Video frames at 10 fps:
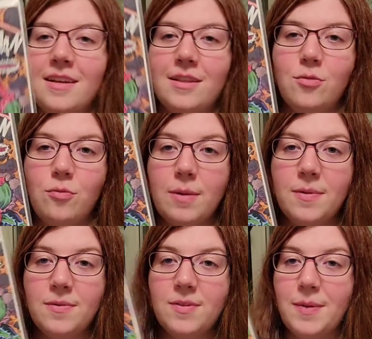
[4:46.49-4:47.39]
The Web
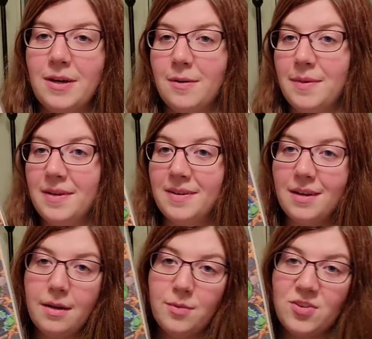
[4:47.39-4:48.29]
of
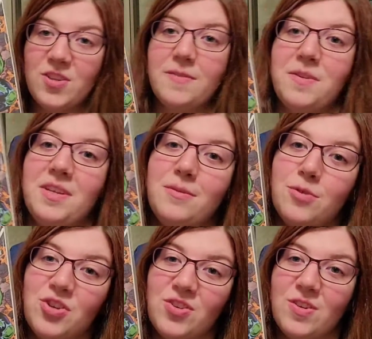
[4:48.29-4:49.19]
Spider-Man, number 70,
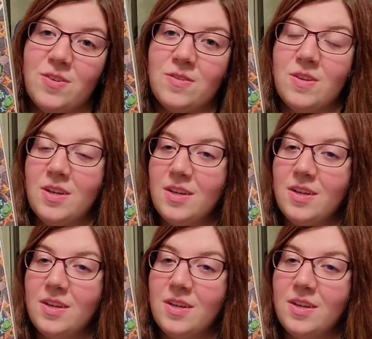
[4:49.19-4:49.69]
which is